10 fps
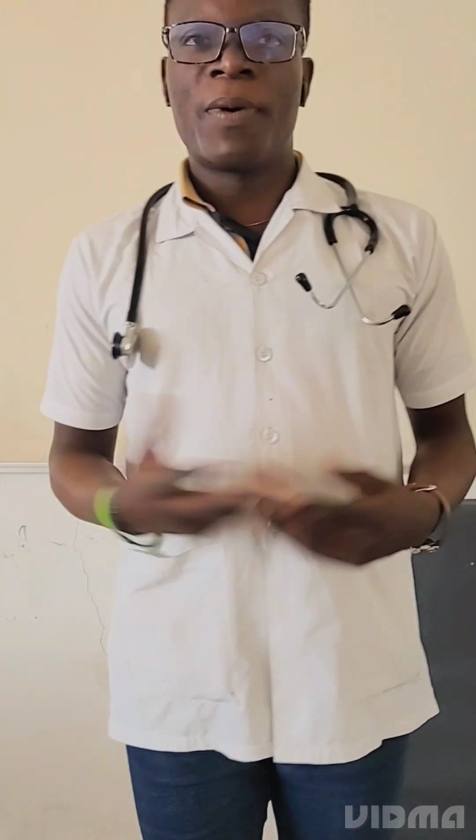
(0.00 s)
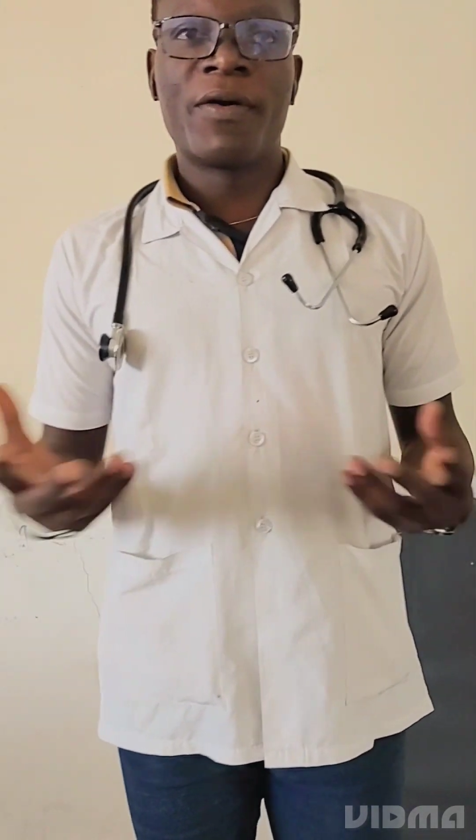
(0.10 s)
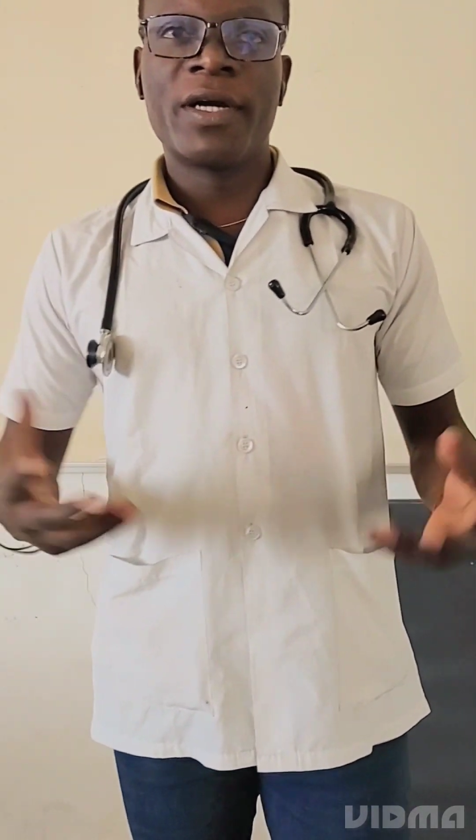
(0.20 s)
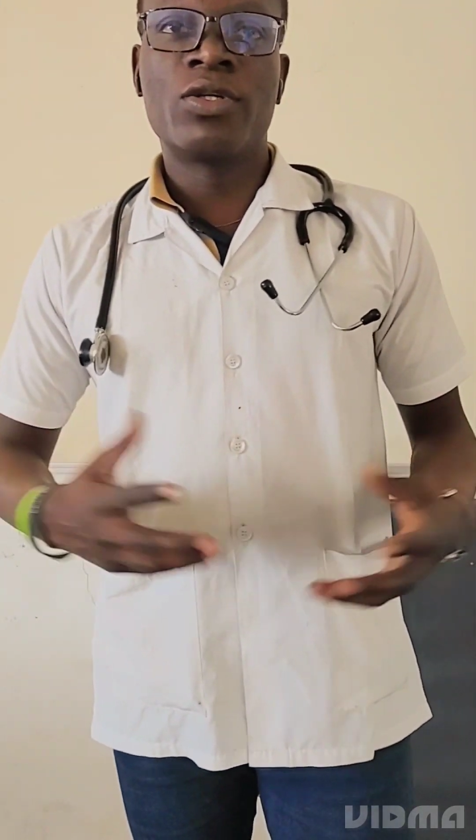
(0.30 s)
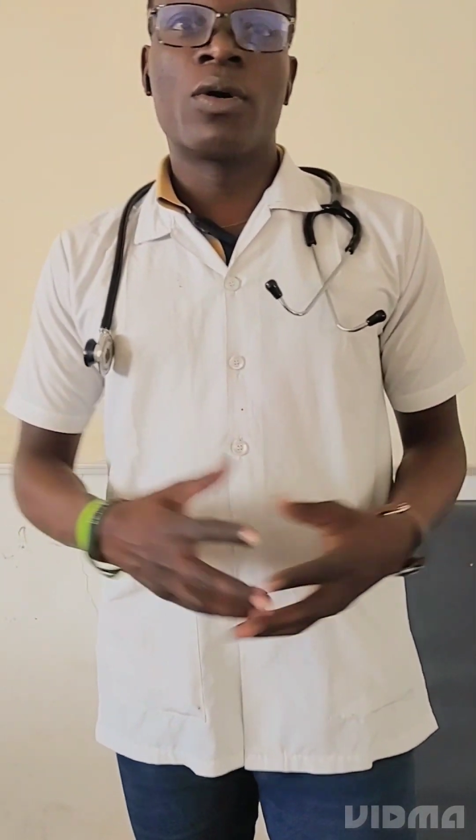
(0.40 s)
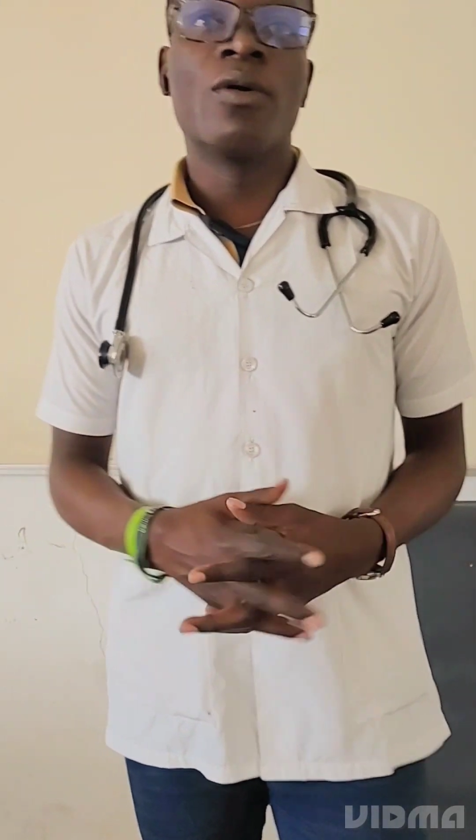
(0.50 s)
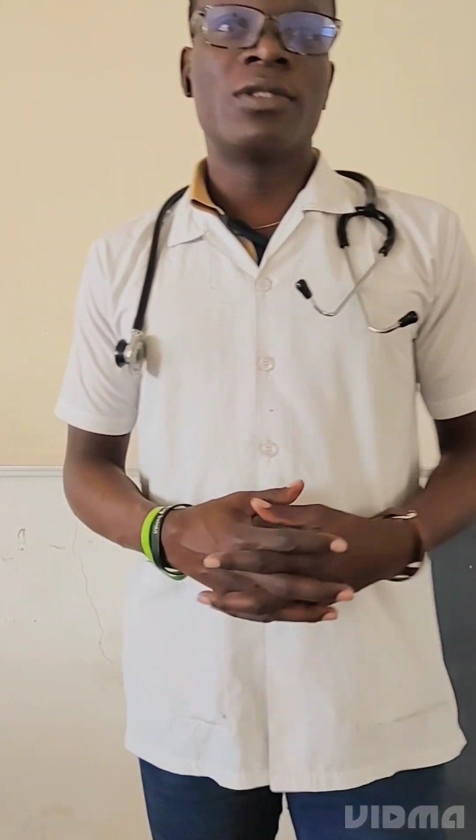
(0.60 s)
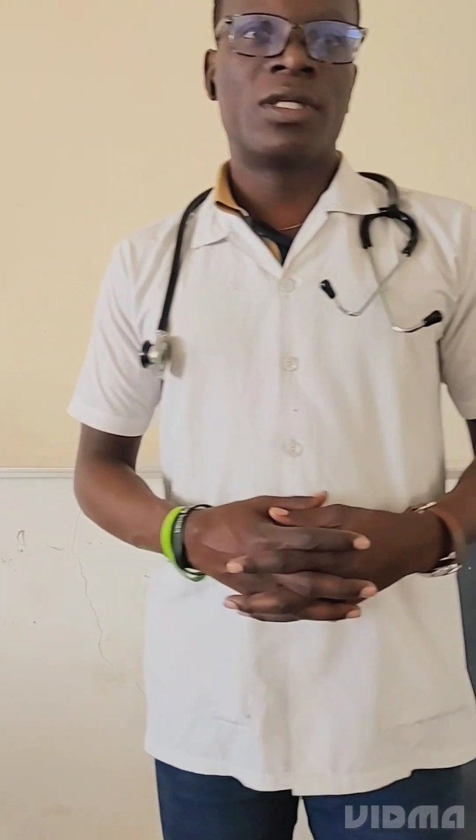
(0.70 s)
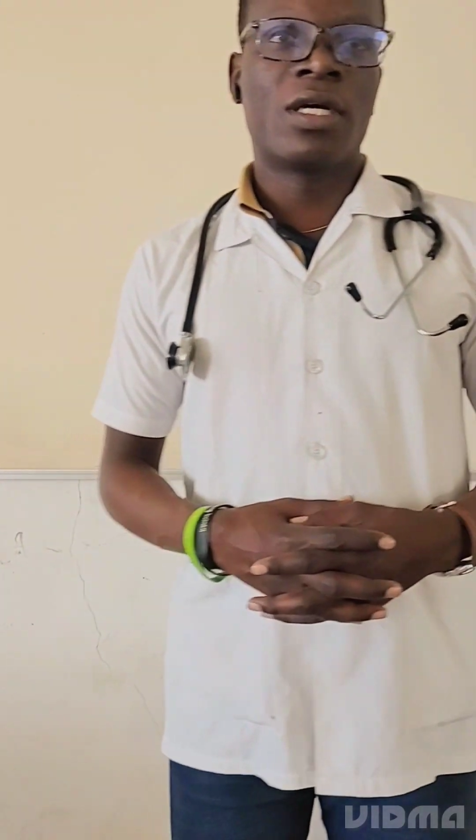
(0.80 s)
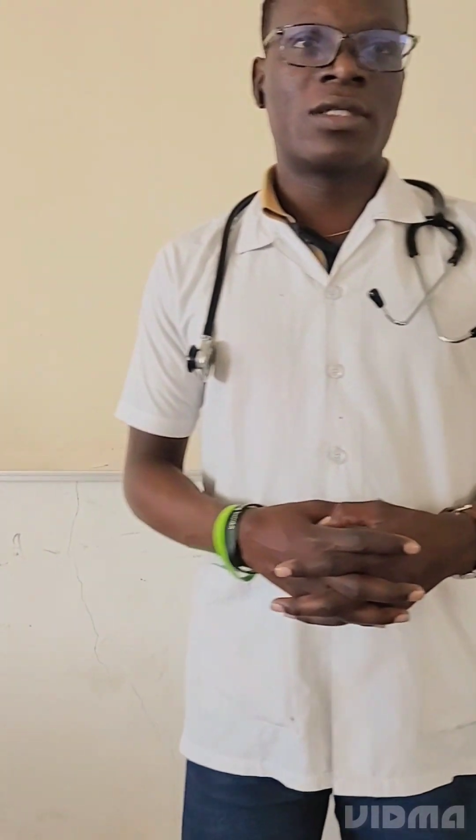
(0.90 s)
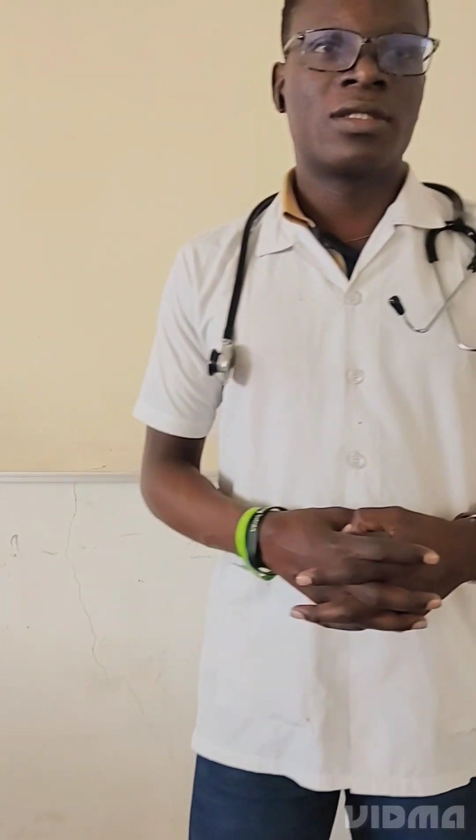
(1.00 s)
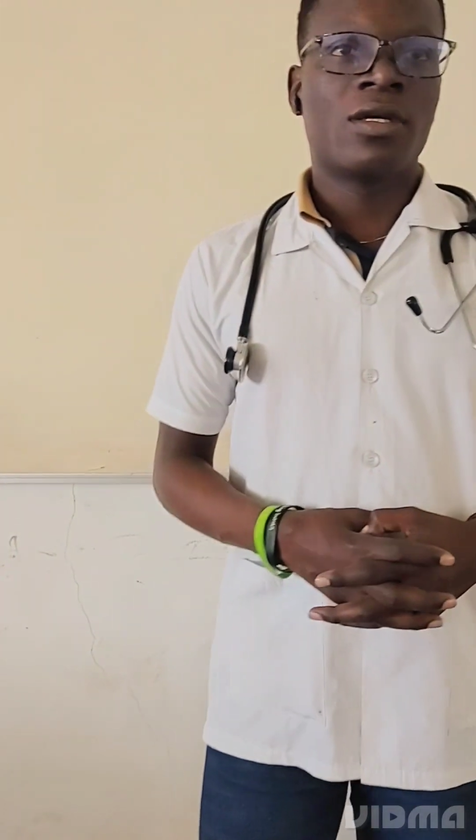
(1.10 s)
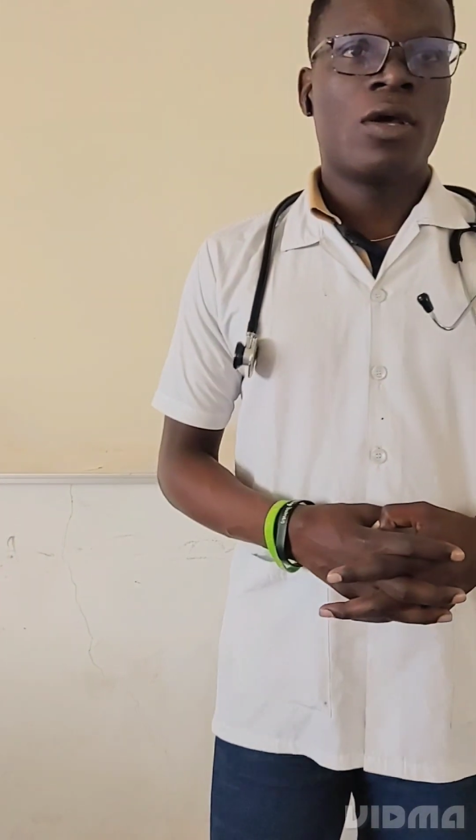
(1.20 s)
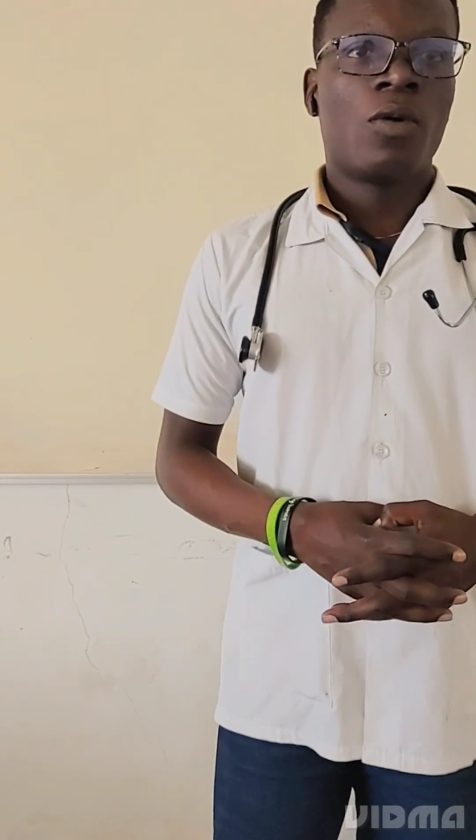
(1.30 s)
parietal cortex.